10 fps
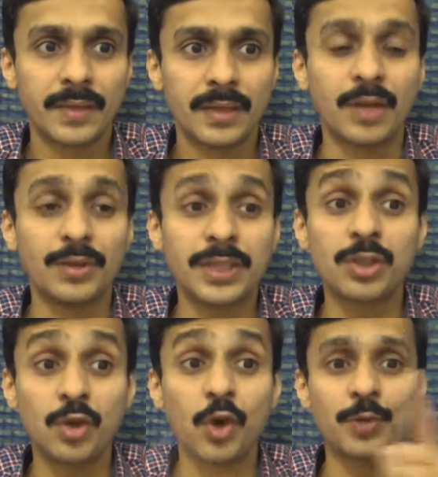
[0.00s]
Now,
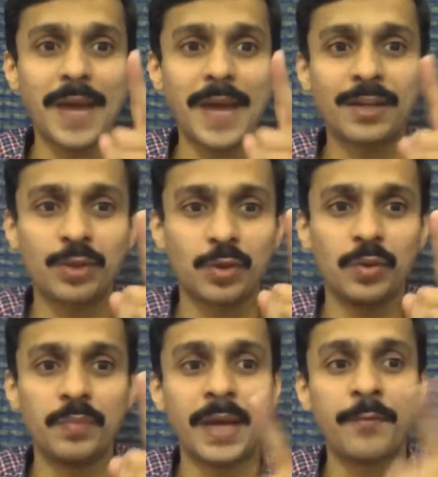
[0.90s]
this goes back
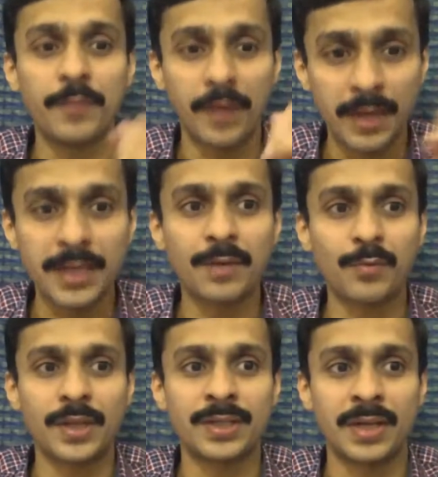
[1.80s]
to my earlier
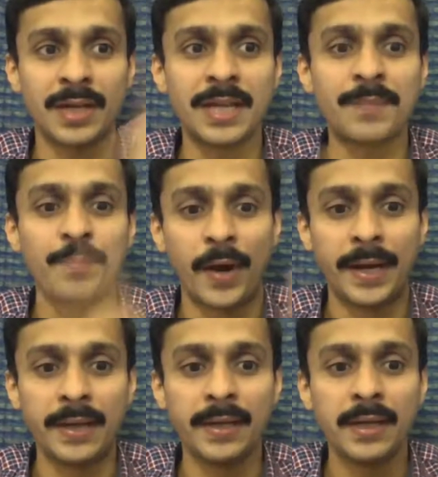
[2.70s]

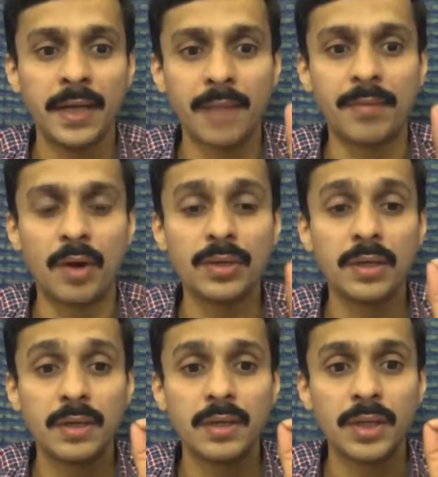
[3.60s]
point
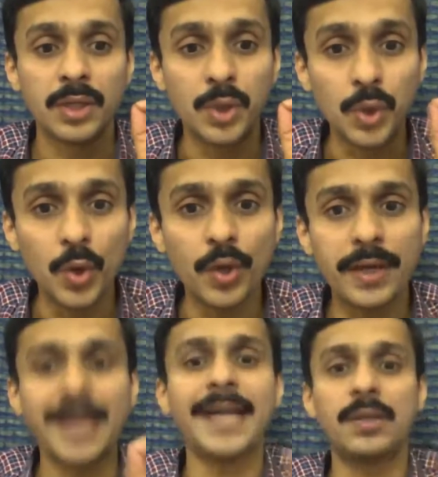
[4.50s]
about
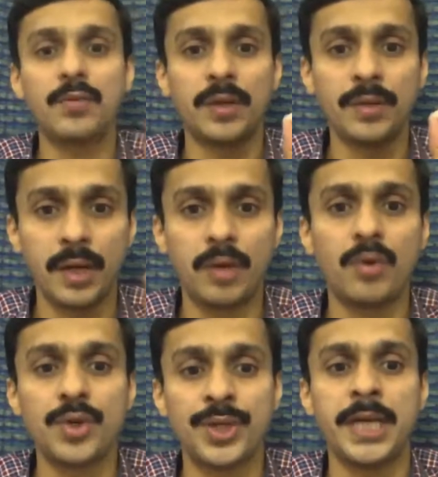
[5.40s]
you get what you
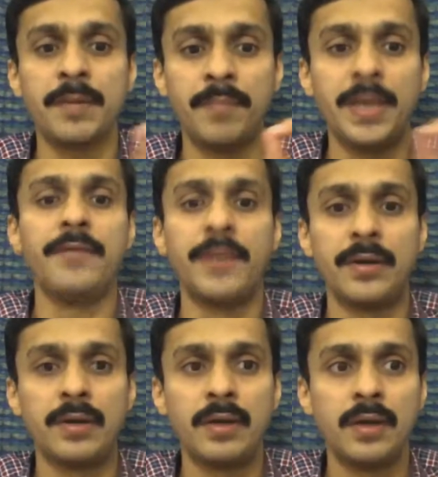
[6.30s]
negotiate and believe in.
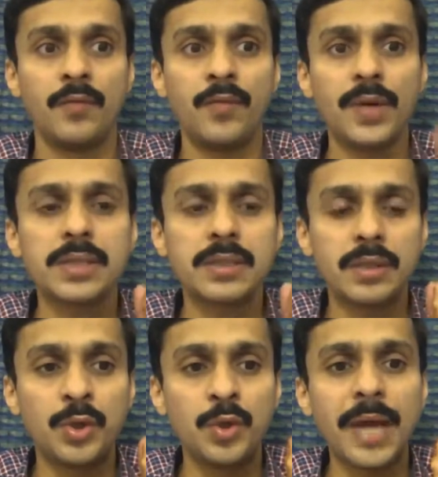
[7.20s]
First,
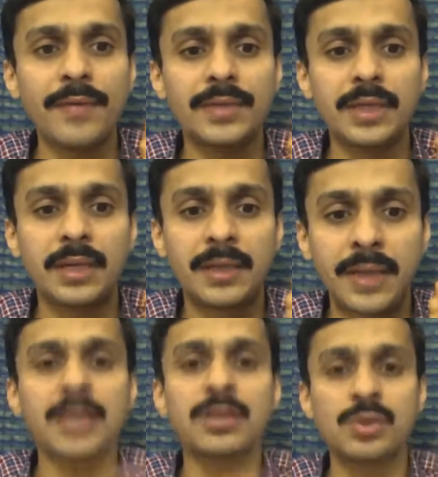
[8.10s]
do you have the
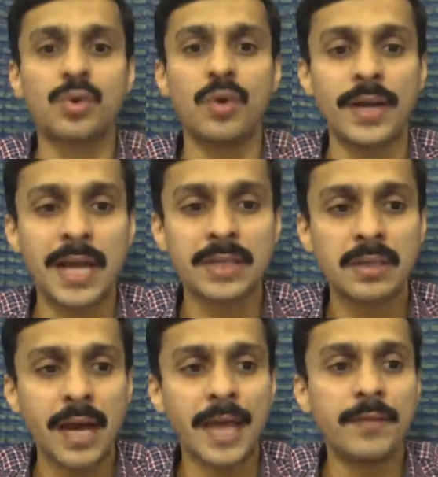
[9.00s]
guts to go and ask,
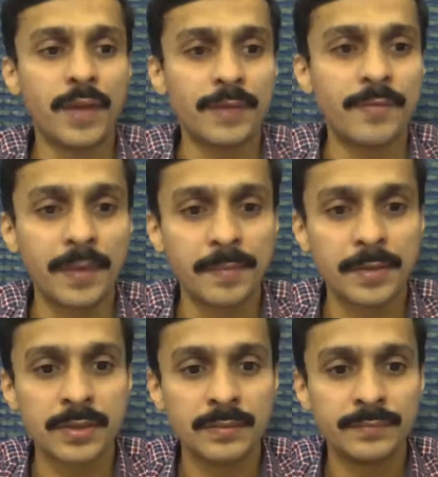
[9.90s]
I need 150%?